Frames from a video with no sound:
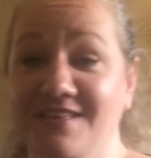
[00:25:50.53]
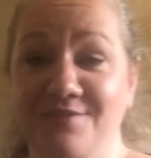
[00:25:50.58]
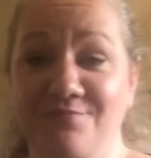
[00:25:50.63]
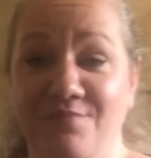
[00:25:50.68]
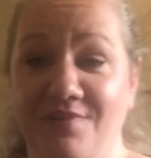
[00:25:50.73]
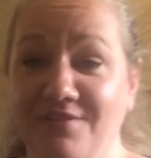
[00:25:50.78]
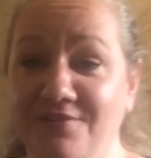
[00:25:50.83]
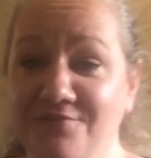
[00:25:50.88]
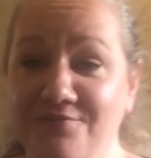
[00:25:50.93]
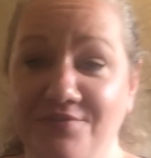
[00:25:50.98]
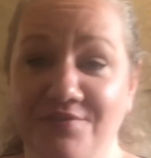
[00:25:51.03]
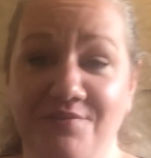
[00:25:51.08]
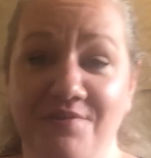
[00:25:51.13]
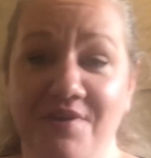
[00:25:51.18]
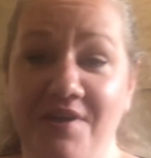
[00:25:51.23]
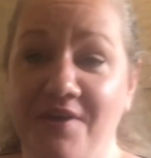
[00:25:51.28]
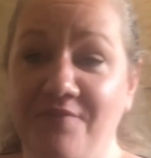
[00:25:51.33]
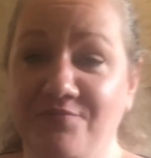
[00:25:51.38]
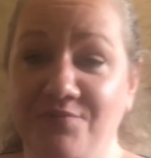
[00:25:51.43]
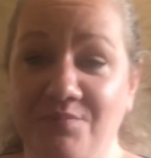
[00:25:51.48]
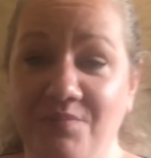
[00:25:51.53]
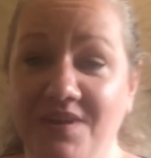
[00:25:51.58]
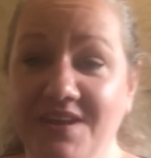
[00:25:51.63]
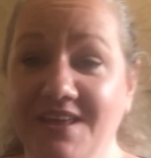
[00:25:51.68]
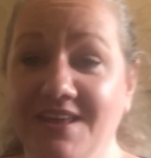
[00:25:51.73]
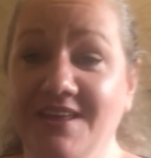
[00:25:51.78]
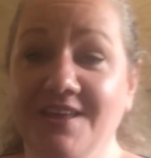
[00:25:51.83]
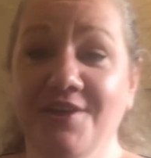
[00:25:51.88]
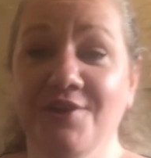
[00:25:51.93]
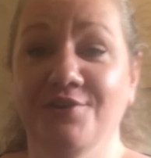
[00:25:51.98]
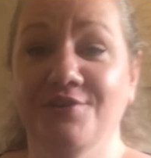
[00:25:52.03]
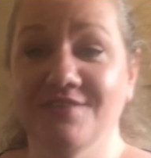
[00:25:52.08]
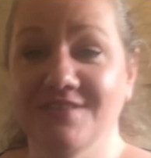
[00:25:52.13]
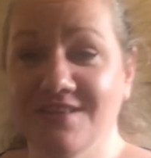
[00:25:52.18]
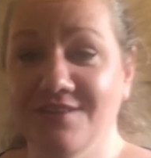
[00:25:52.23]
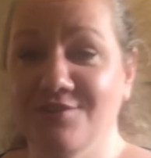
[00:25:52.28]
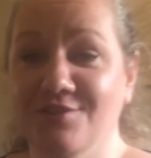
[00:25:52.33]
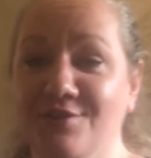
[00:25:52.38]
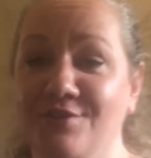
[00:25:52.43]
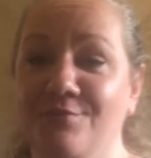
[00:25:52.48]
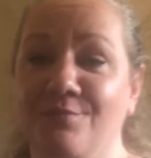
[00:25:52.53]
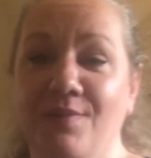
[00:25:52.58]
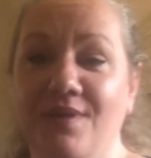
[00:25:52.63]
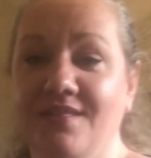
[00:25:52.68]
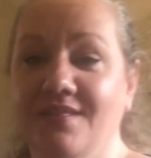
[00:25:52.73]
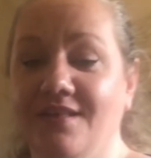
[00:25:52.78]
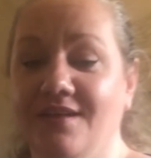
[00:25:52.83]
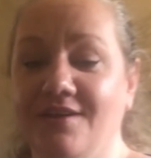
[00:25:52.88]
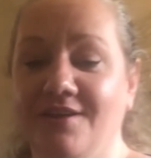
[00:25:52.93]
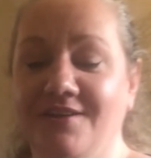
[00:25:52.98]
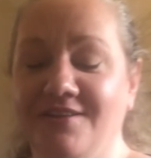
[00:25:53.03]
brother for half the money because he'd just spent that.